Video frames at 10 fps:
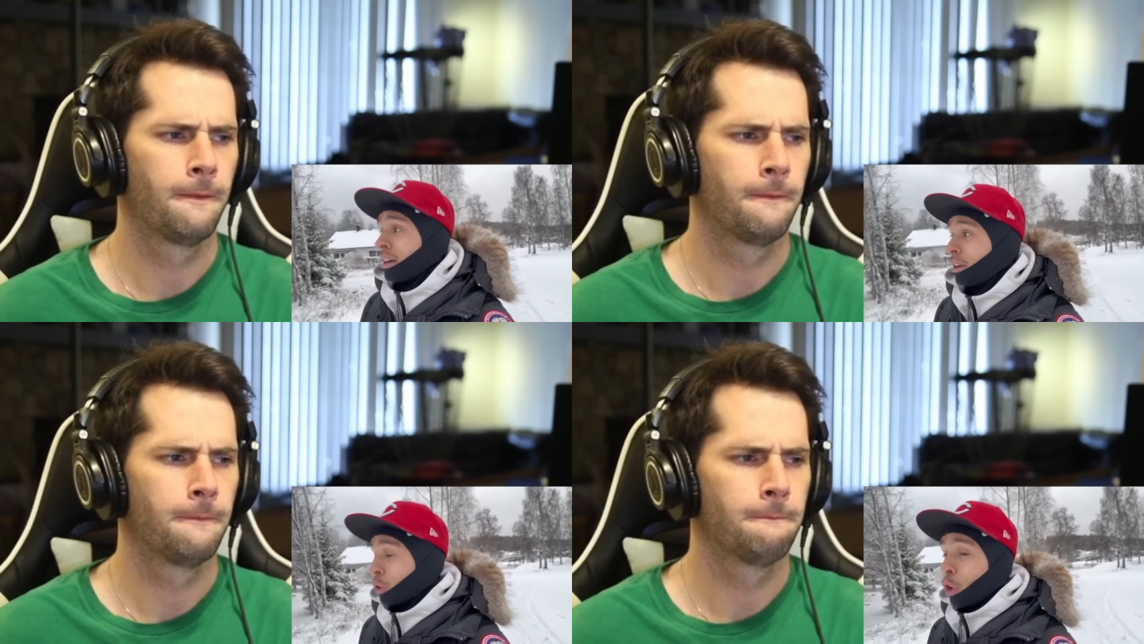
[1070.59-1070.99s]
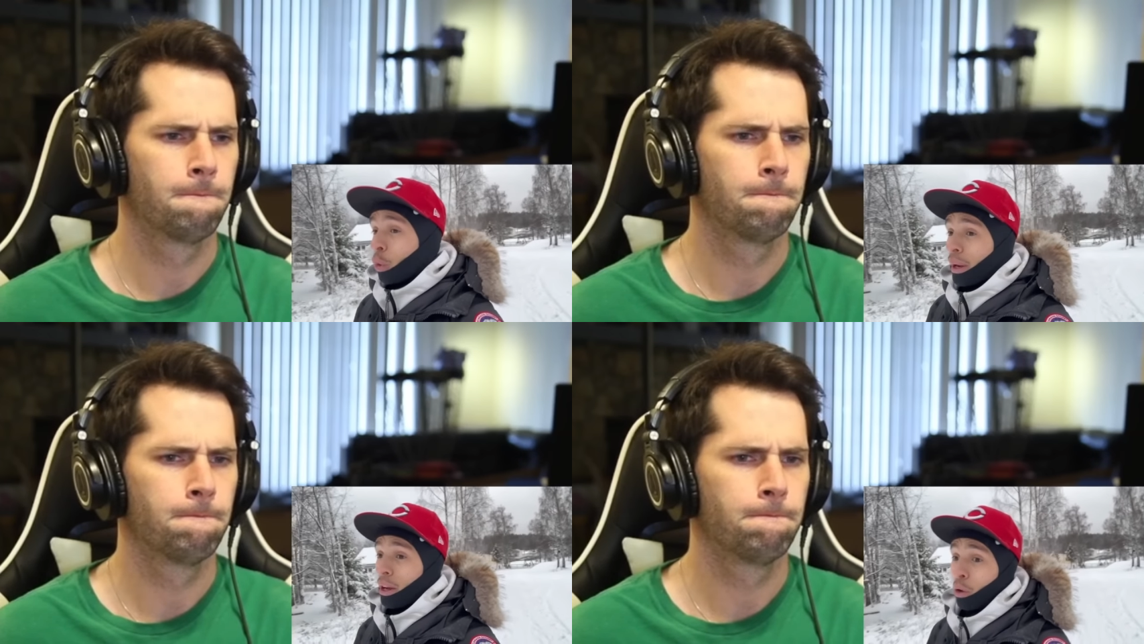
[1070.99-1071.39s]

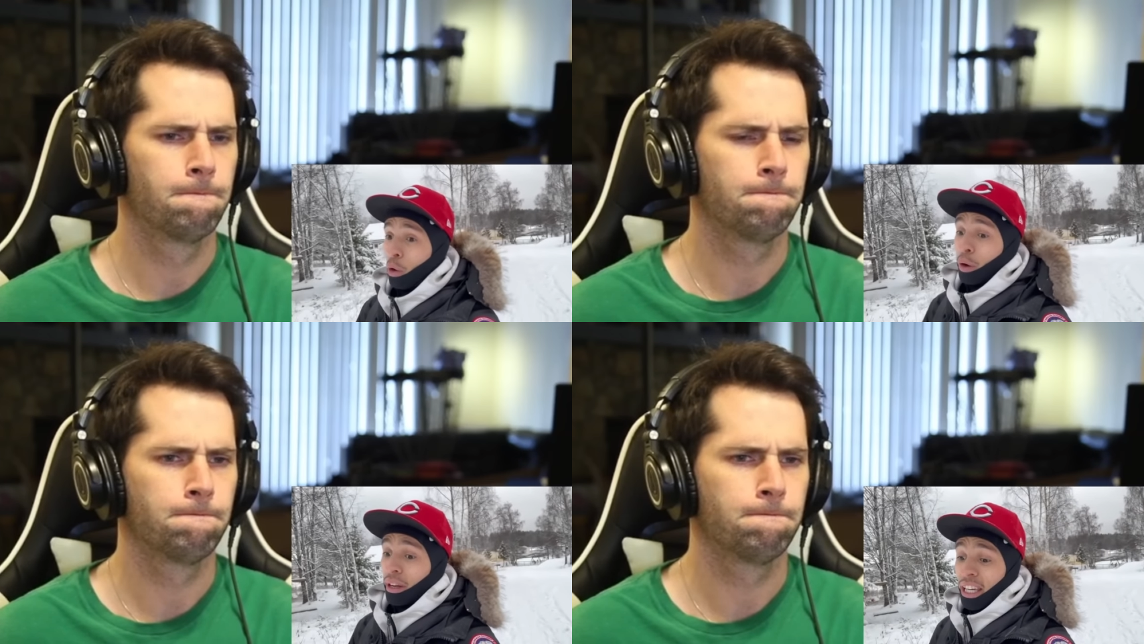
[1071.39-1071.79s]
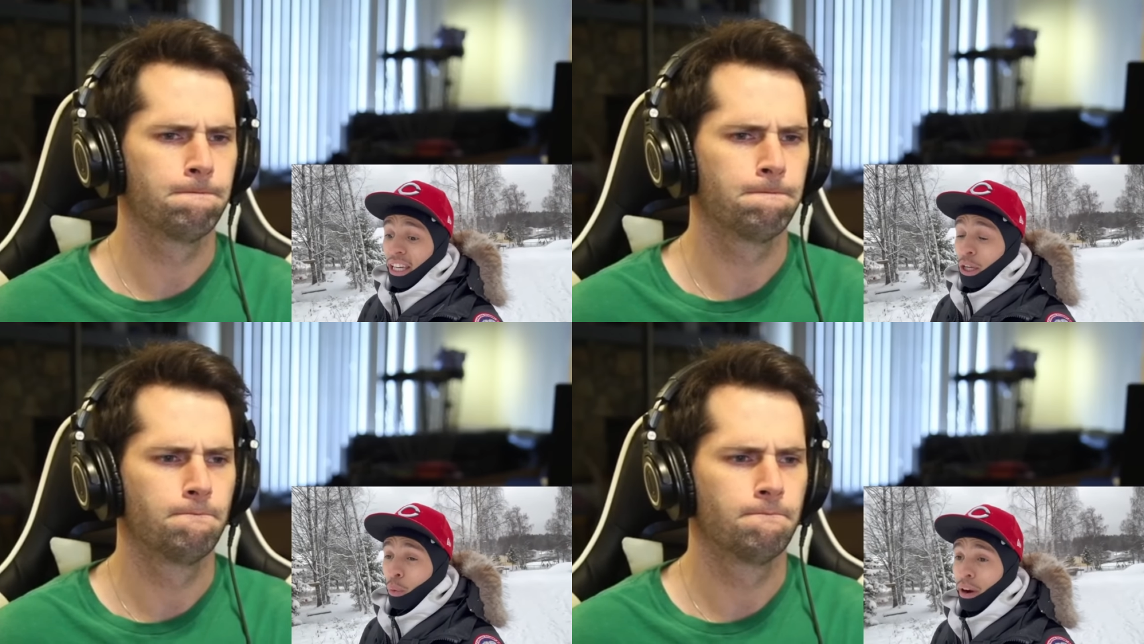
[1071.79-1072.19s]
Speaker 1: Norway or
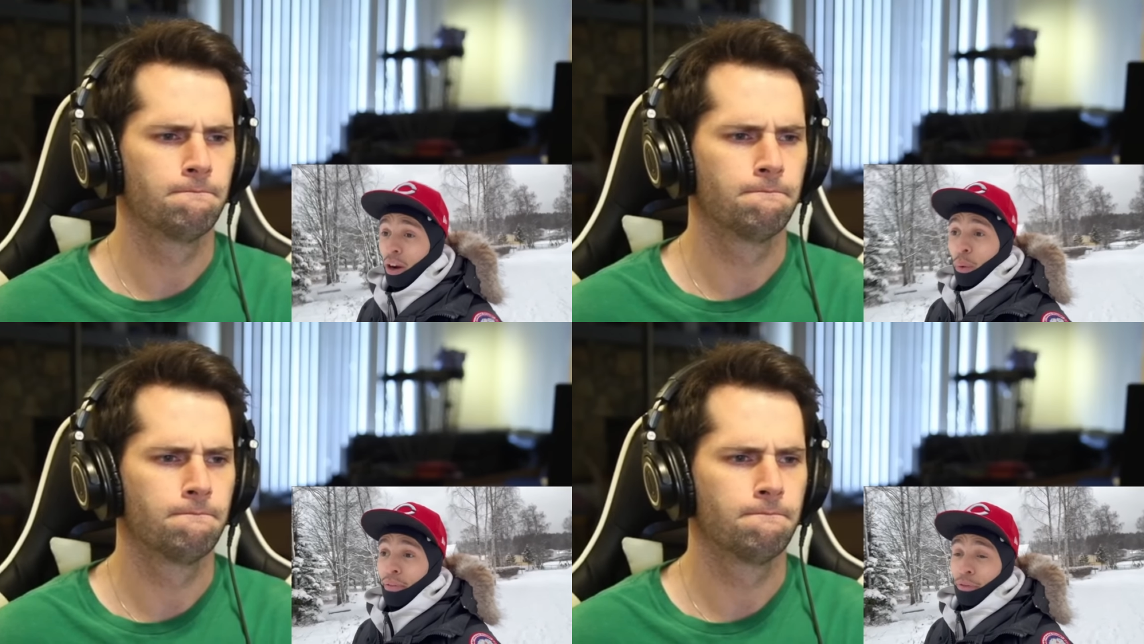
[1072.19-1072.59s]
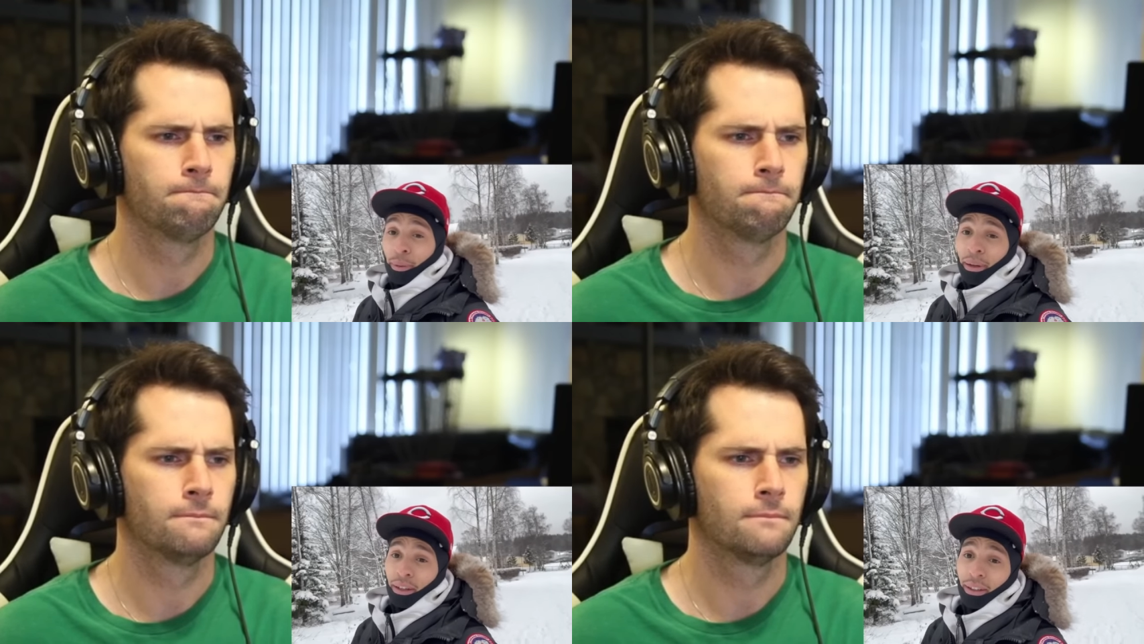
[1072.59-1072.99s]
anywhere away from
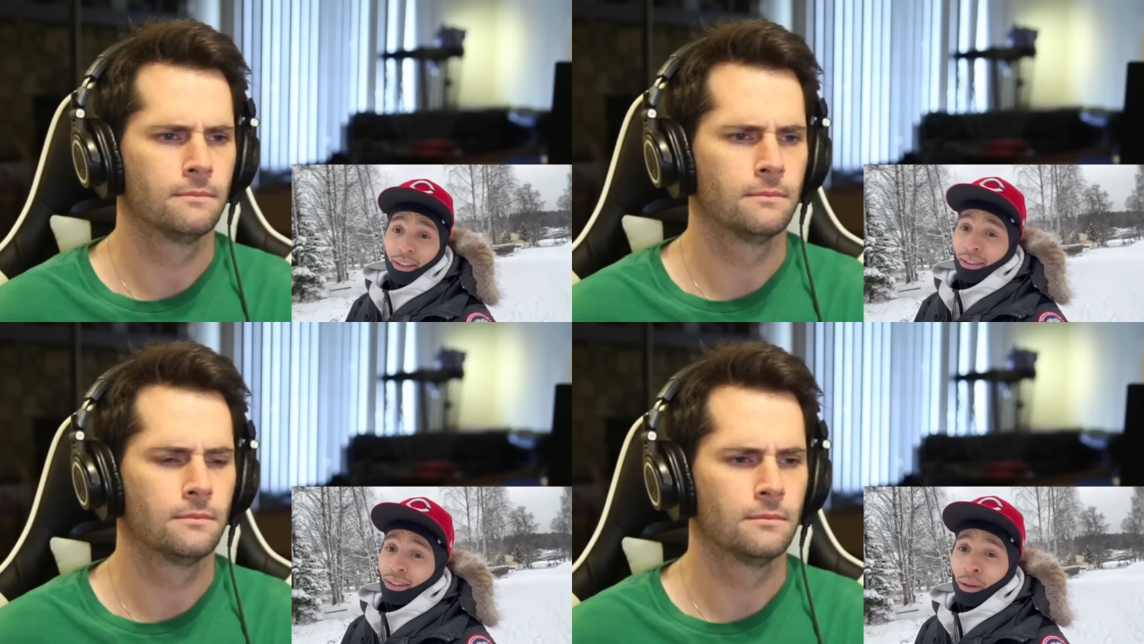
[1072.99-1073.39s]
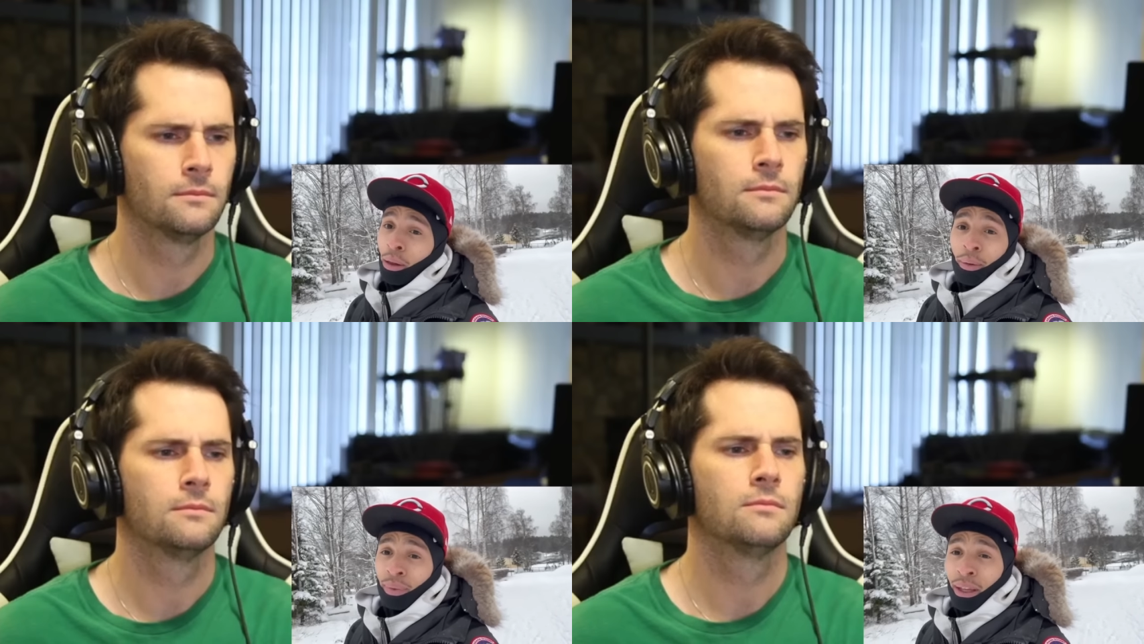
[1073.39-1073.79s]
America,
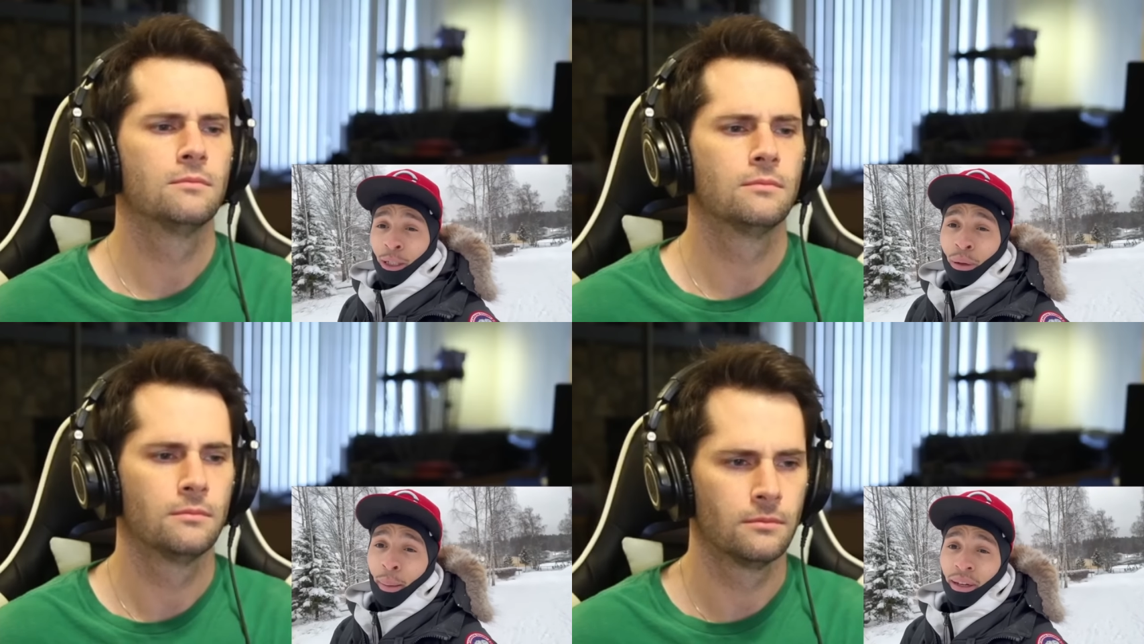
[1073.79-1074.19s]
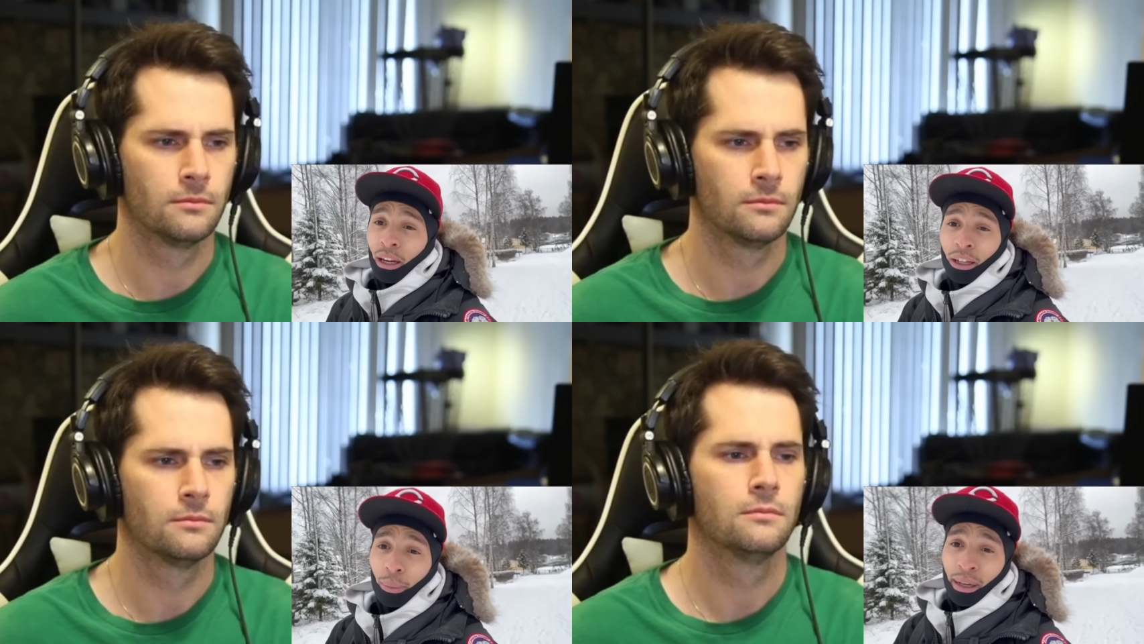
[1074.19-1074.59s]
it's probably not
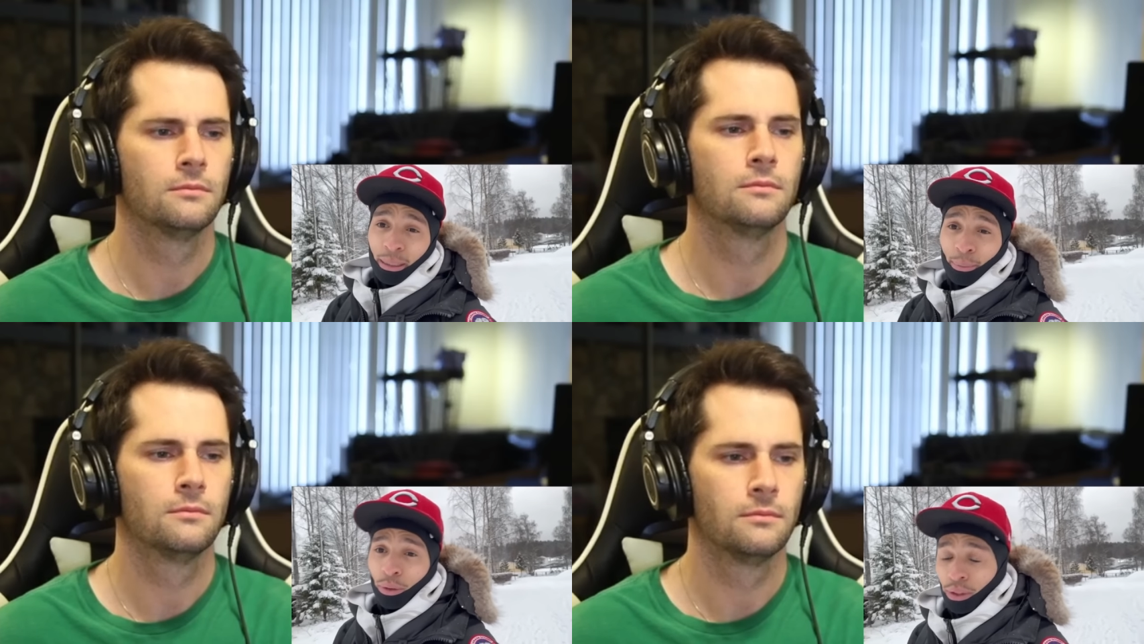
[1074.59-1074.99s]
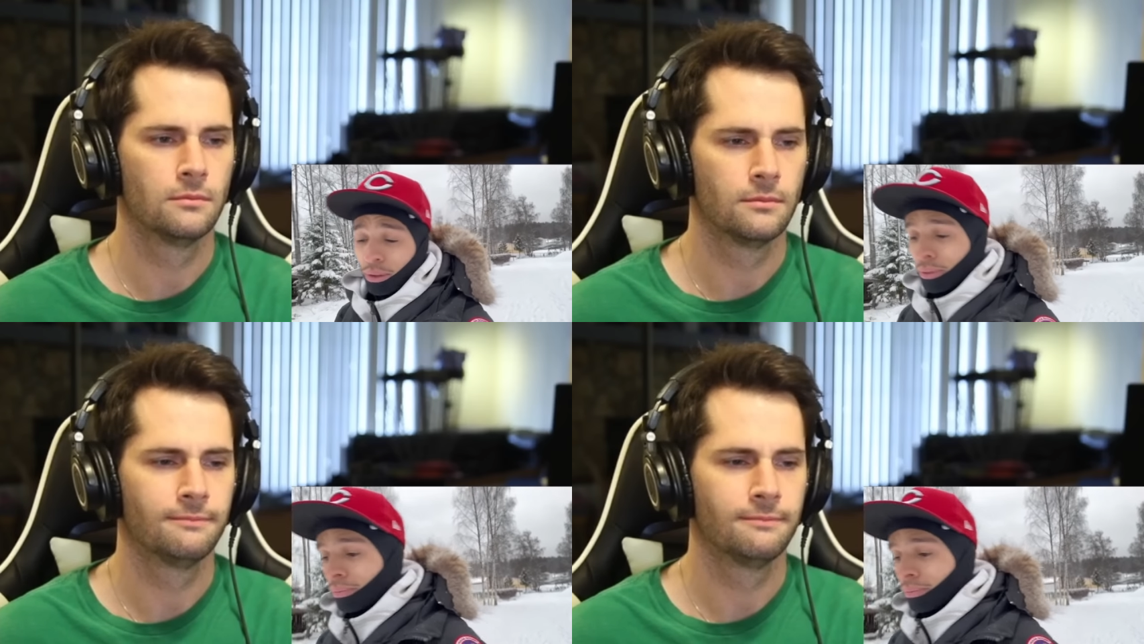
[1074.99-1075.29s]
a good place to move to.